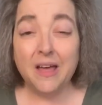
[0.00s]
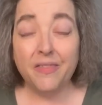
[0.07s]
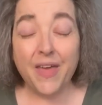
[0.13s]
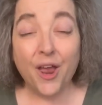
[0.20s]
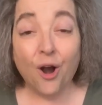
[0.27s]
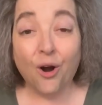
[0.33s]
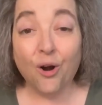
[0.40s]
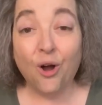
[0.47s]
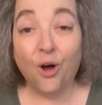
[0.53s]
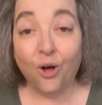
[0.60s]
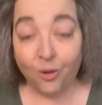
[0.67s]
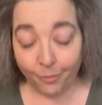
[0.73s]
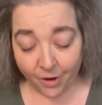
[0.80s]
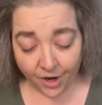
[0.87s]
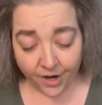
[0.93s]
They are
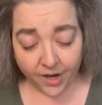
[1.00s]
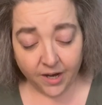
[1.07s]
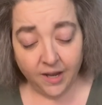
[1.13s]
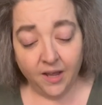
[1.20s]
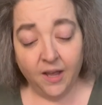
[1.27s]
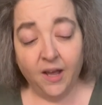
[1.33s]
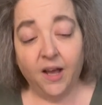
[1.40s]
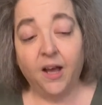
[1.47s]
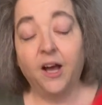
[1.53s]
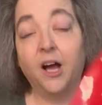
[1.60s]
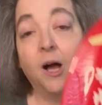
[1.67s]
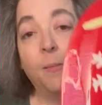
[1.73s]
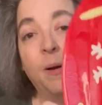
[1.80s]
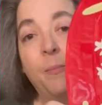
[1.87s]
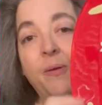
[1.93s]
Hallmark,
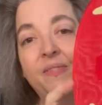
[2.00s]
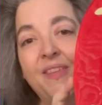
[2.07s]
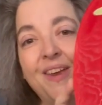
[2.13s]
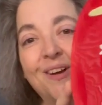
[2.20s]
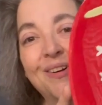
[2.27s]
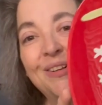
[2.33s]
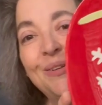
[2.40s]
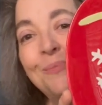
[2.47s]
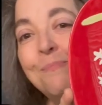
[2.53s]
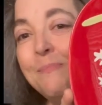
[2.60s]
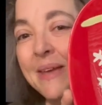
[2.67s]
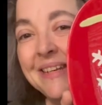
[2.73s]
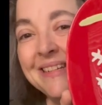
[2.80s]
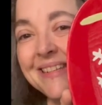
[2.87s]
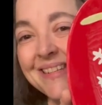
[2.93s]
but they are little
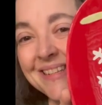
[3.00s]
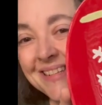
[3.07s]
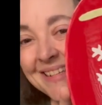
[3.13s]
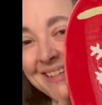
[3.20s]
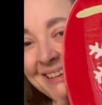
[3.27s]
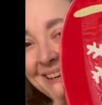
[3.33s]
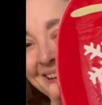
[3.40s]
mittens.